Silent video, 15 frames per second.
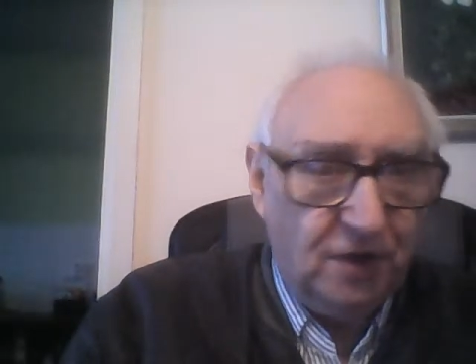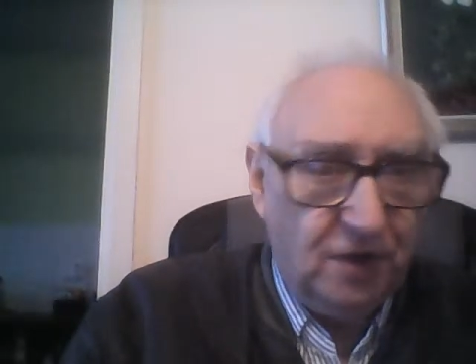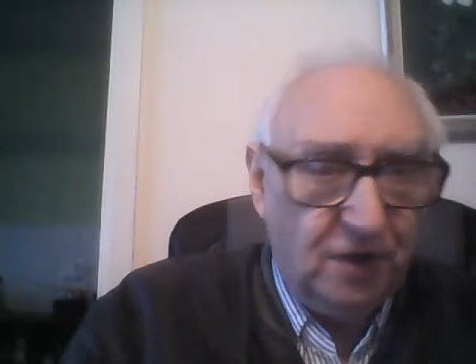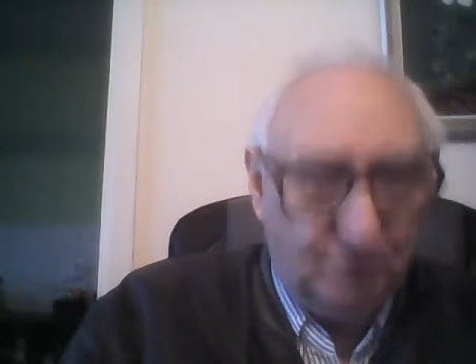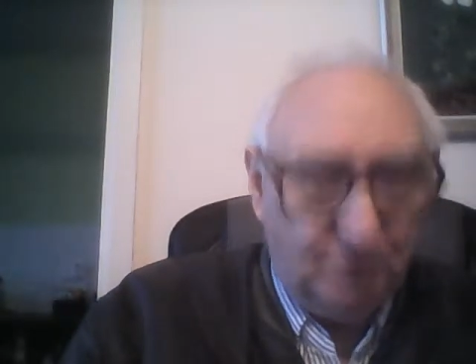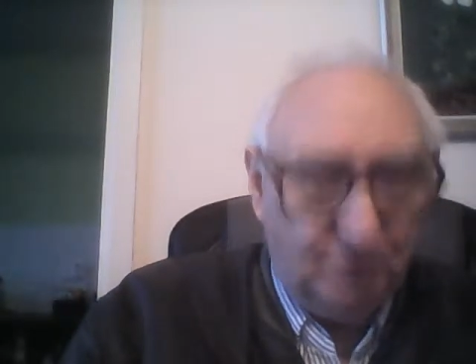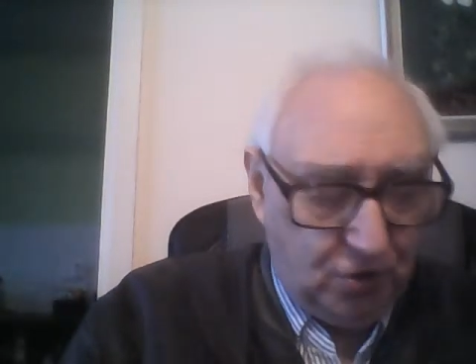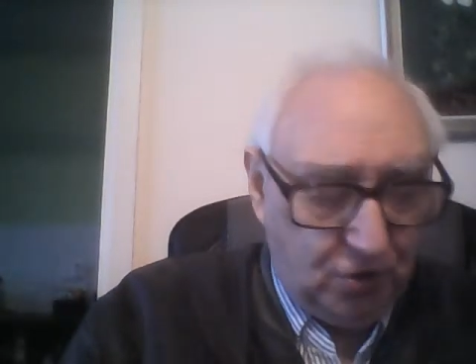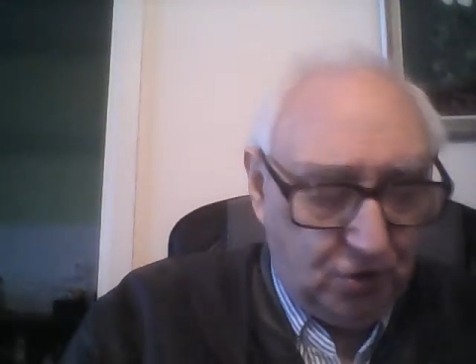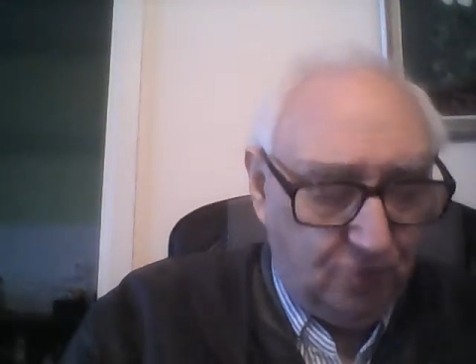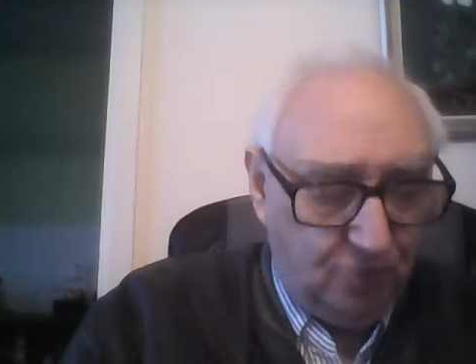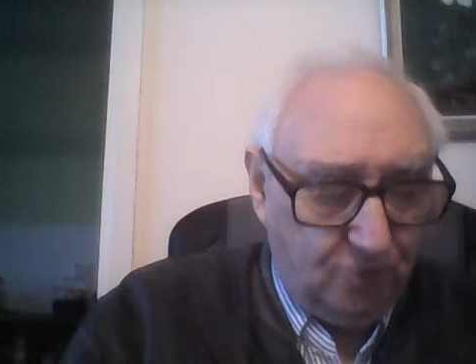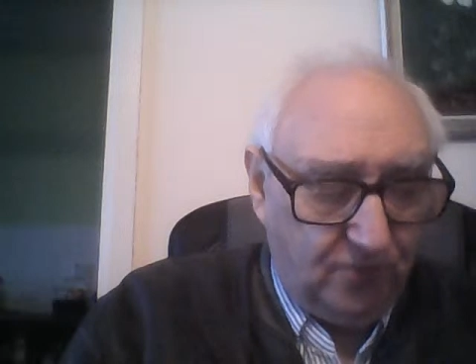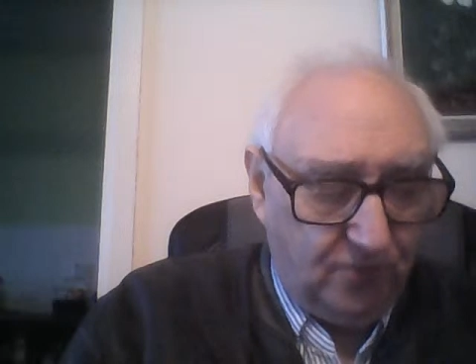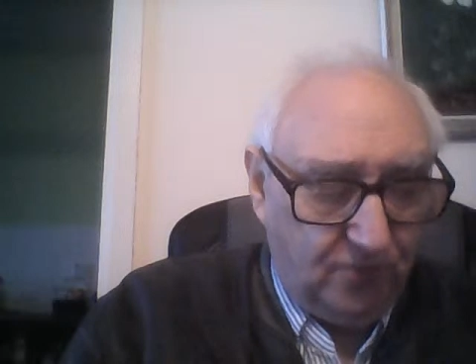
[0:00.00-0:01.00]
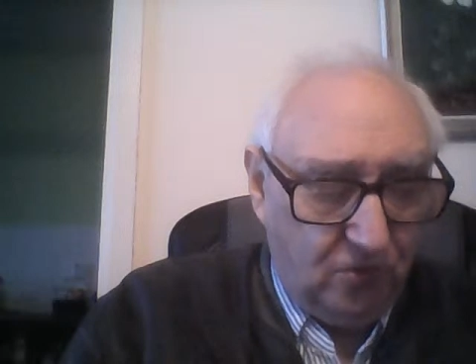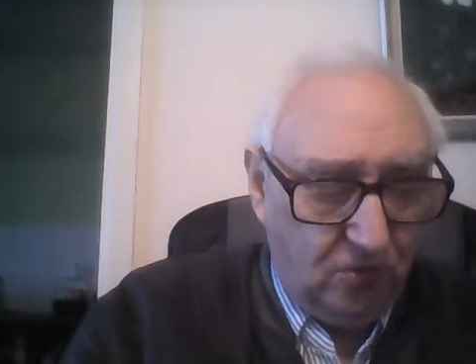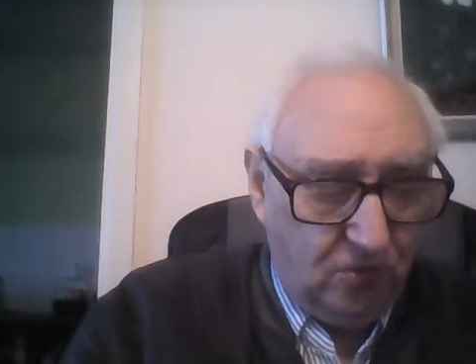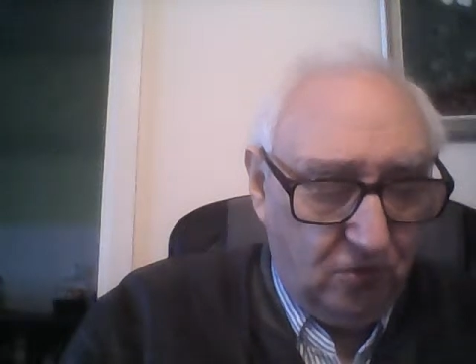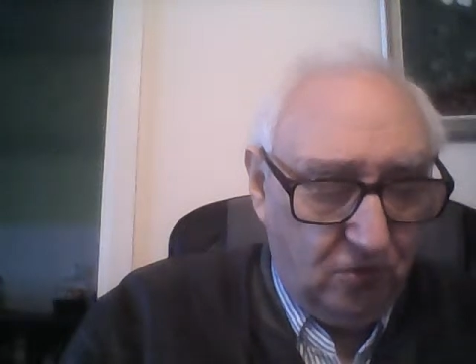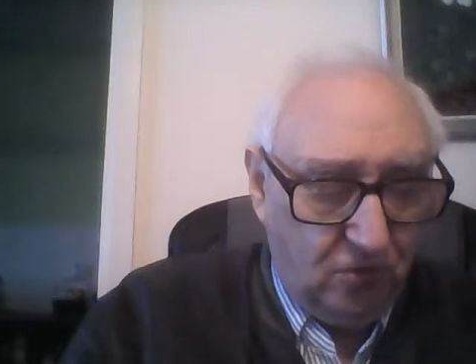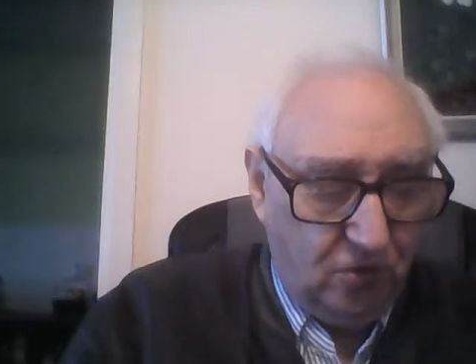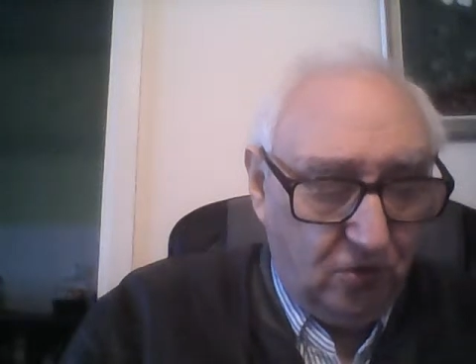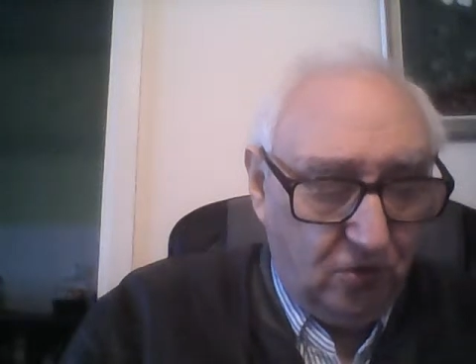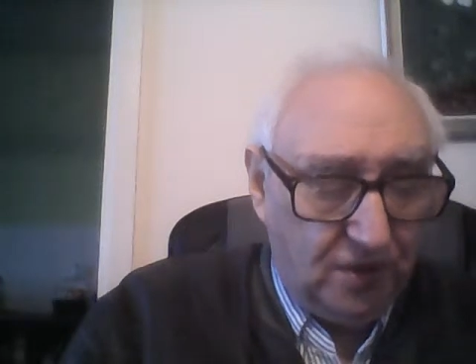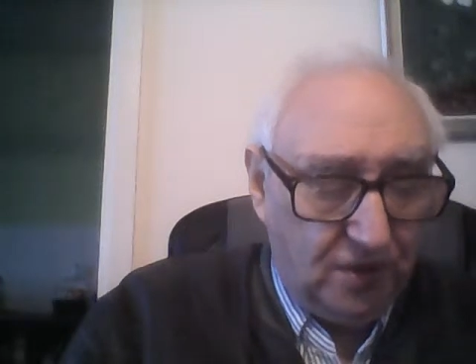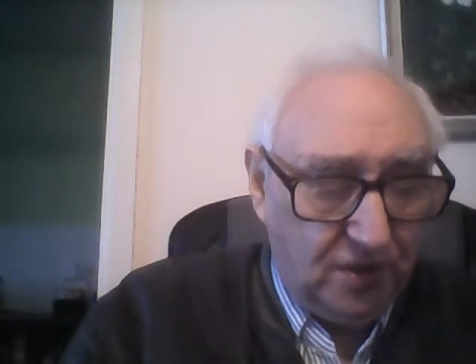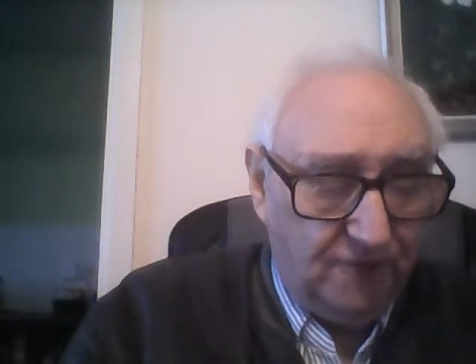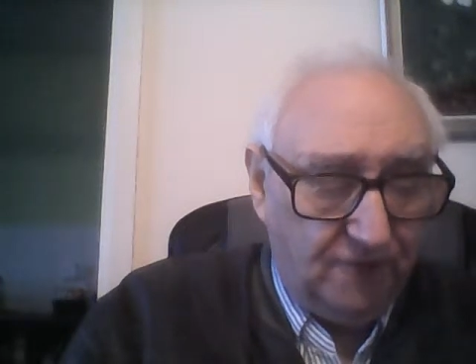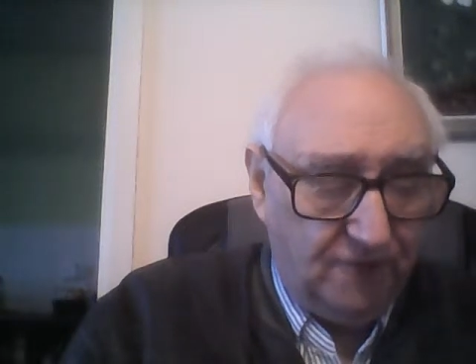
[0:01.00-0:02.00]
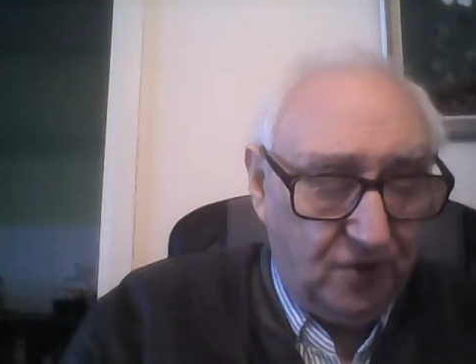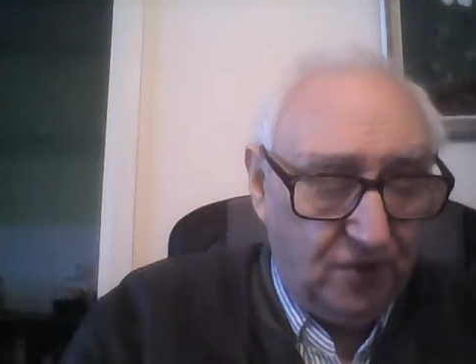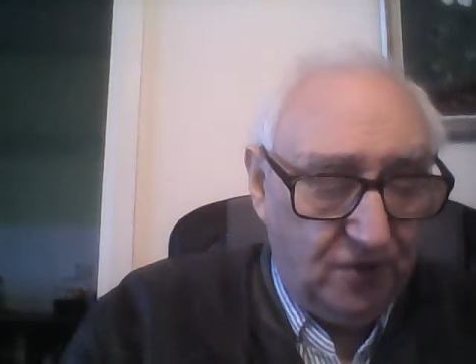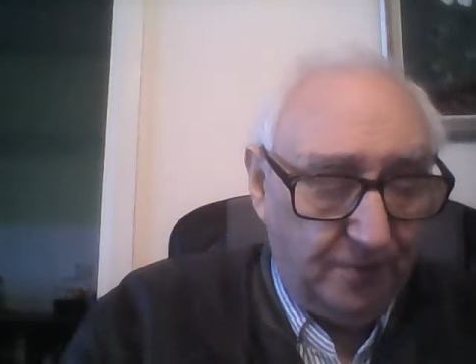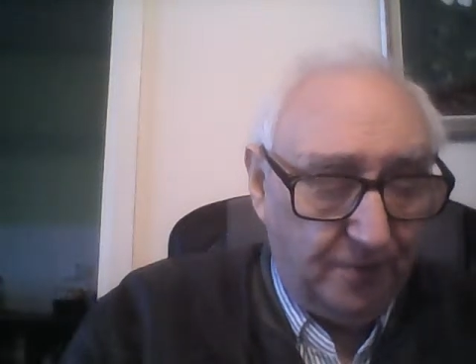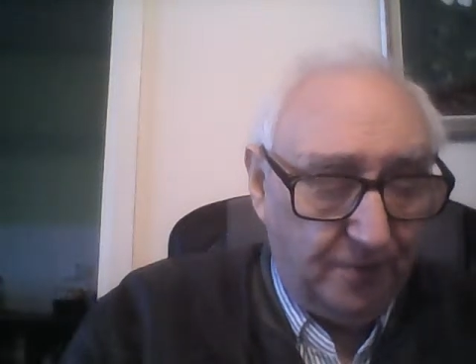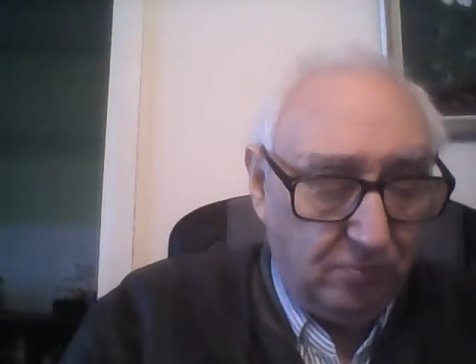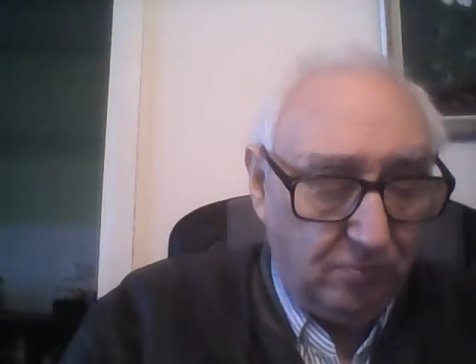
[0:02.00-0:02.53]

I'll put it up on there for you.